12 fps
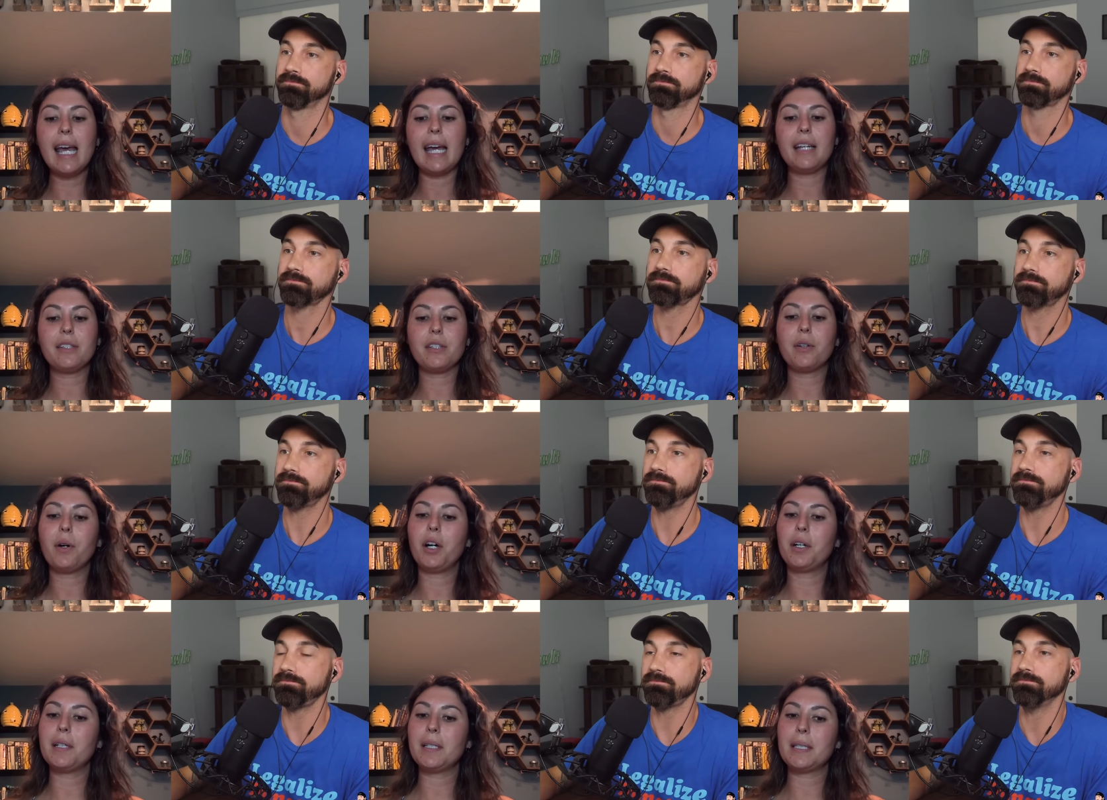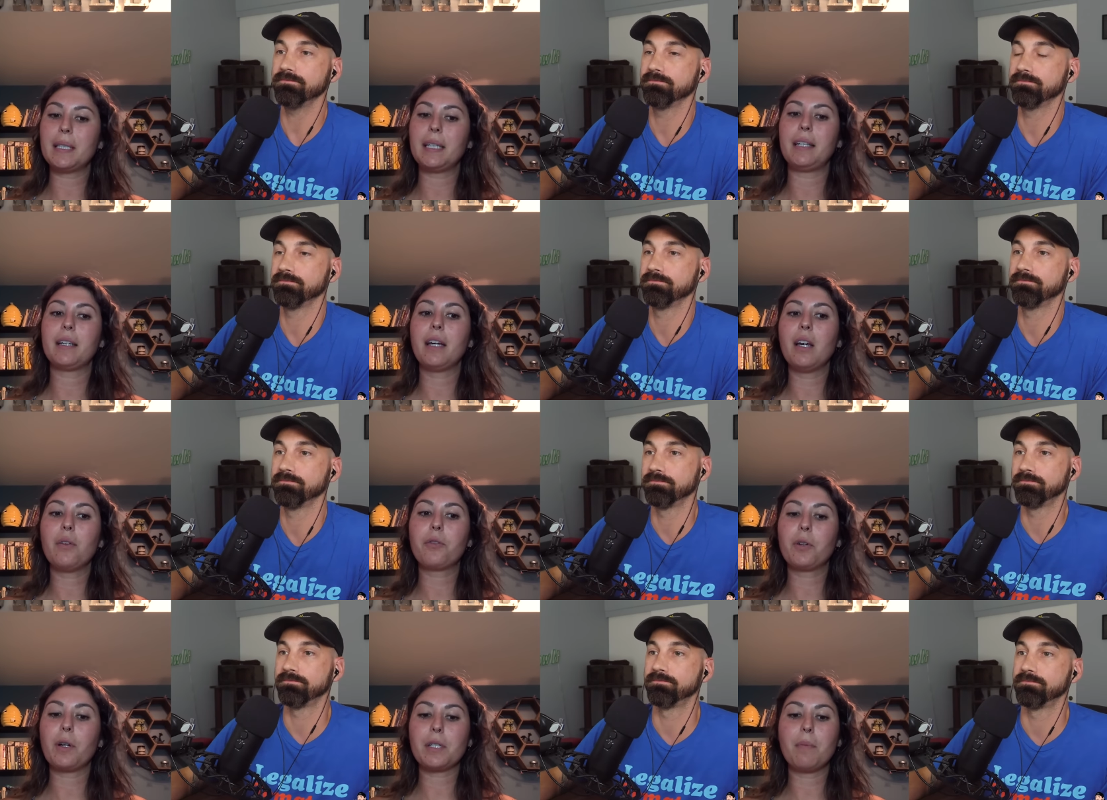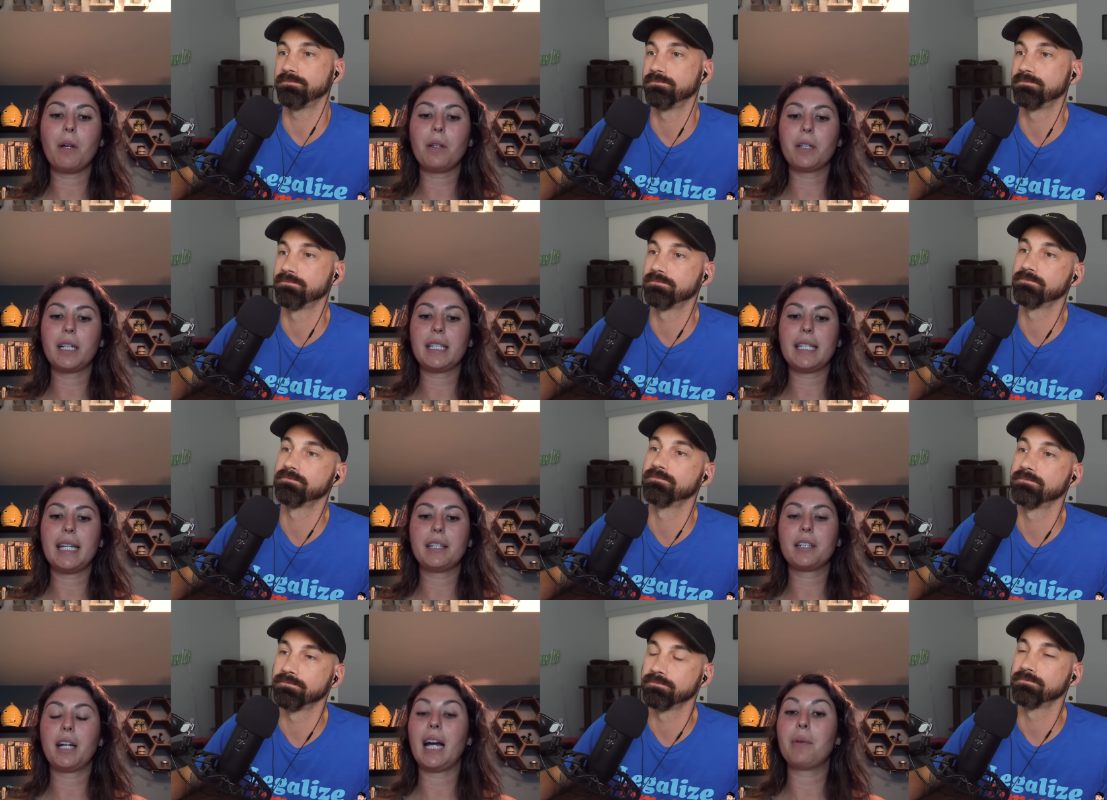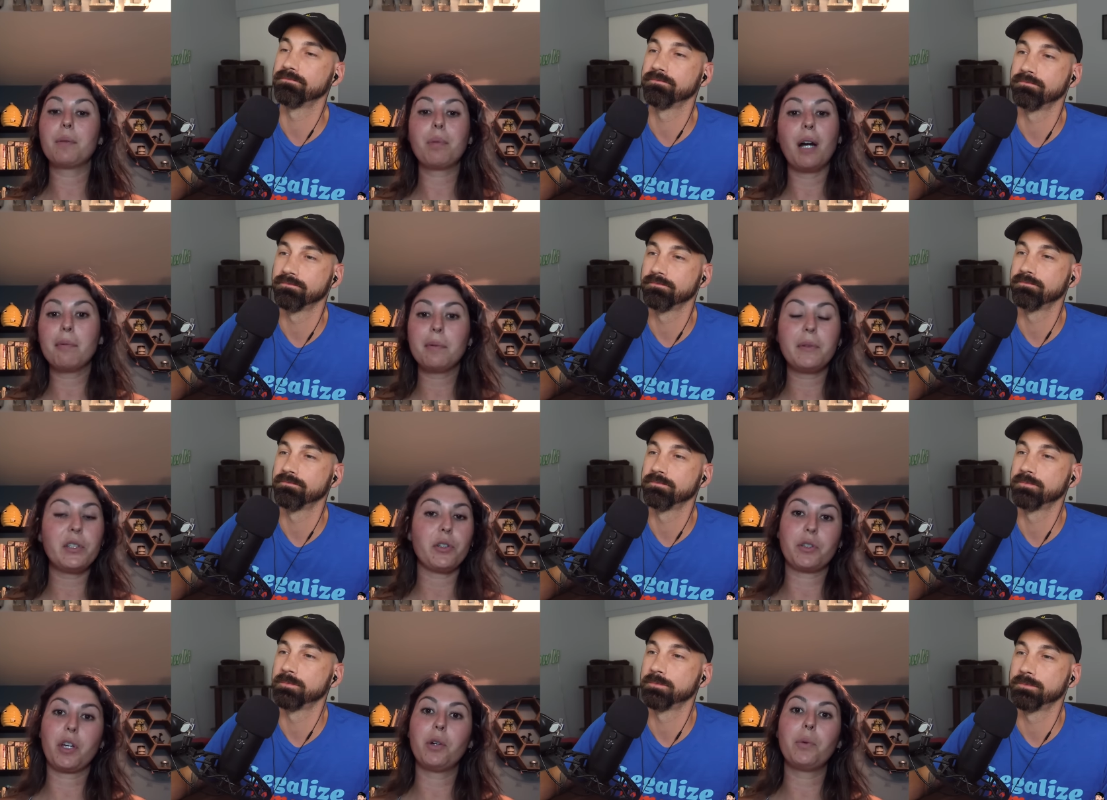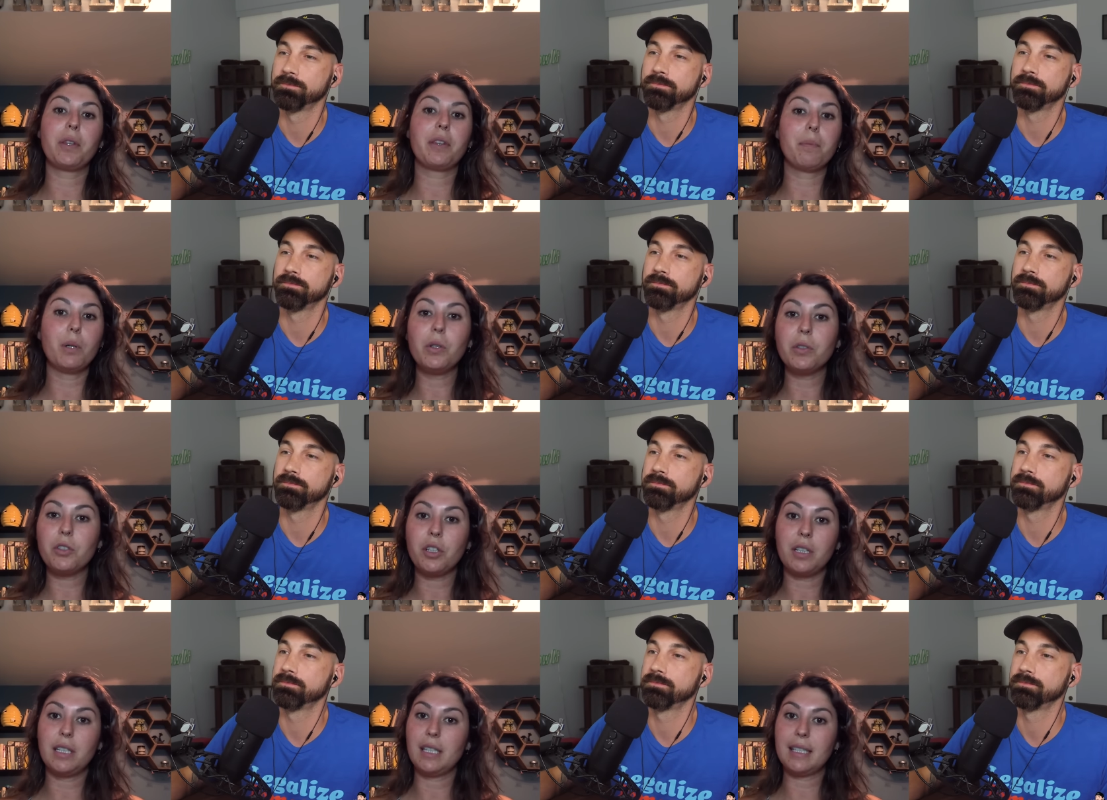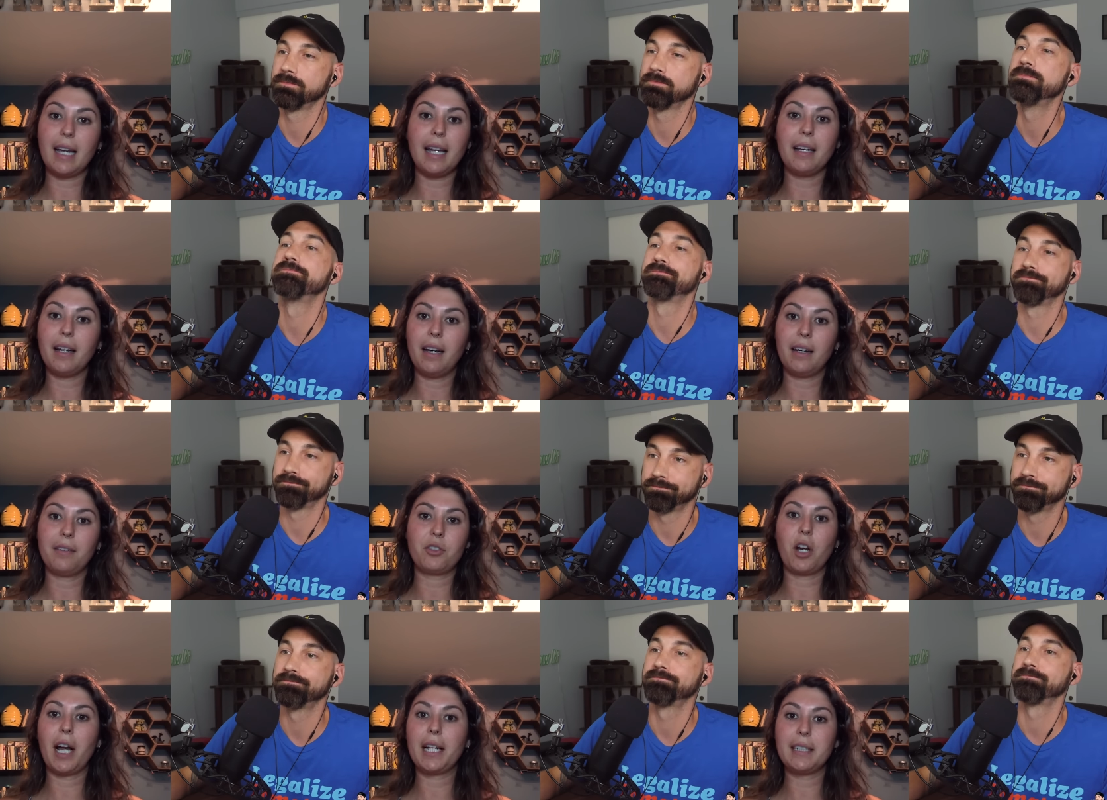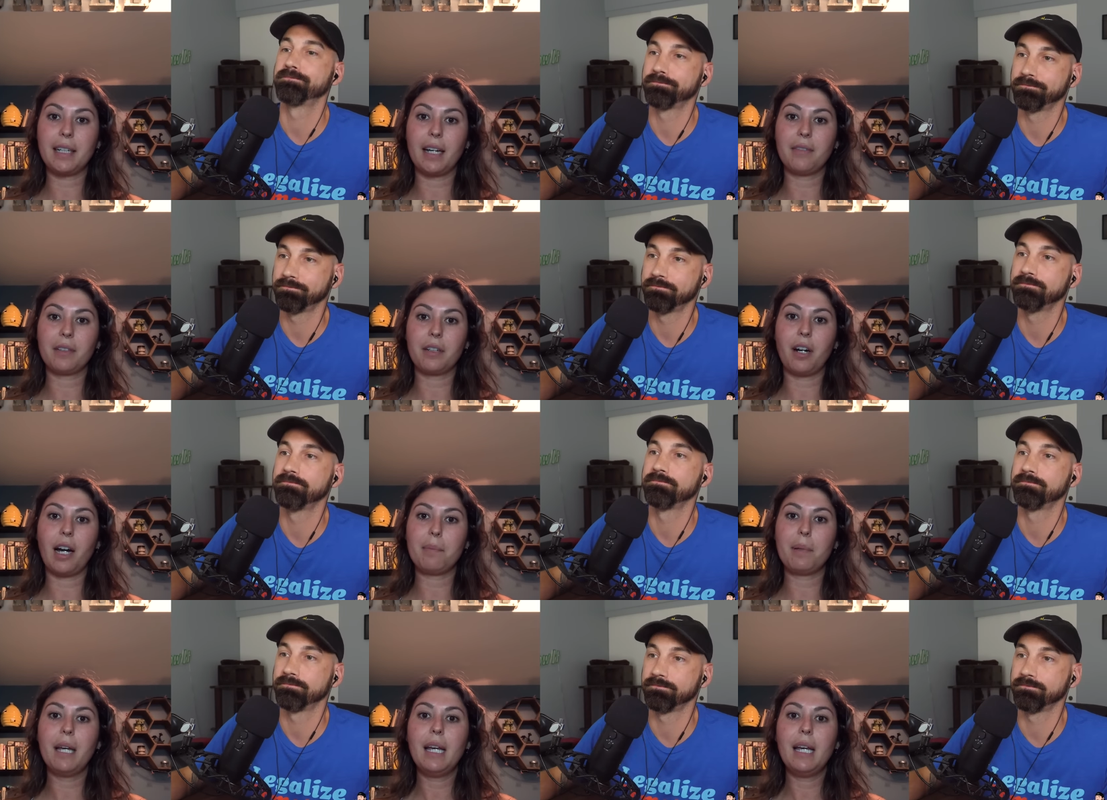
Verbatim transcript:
Speaker 1: And so honestly, for a smaller container, I would probably just go with a mulch instead of trying to cover crop.